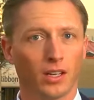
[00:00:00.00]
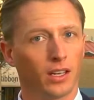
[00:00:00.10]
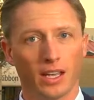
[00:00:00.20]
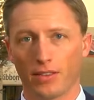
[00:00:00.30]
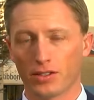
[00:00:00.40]

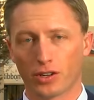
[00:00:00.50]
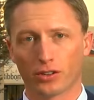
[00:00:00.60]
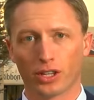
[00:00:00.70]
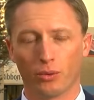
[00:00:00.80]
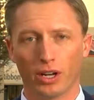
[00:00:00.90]
Yeah, they
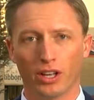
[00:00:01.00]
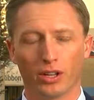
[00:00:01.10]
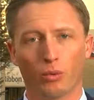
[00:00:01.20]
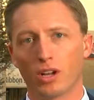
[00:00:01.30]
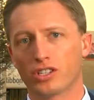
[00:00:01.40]
certainly
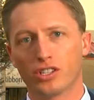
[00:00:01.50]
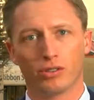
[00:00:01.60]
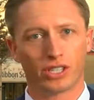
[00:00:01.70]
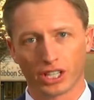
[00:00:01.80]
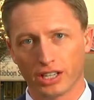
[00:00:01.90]
will. And once
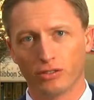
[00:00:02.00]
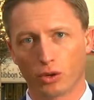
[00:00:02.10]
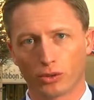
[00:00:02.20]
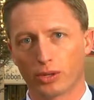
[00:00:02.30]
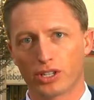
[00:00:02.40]
students leave
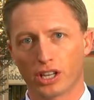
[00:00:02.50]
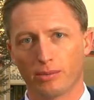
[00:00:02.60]
Northridge